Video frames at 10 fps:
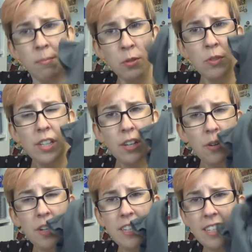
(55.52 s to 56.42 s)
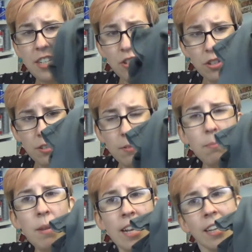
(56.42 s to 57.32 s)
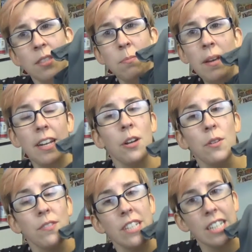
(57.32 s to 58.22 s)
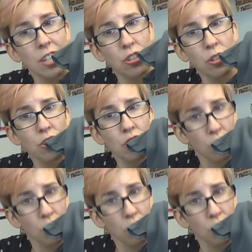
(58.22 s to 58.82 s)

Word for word: I'm using a hooded t-shirt, meaning it's made out of t-shirt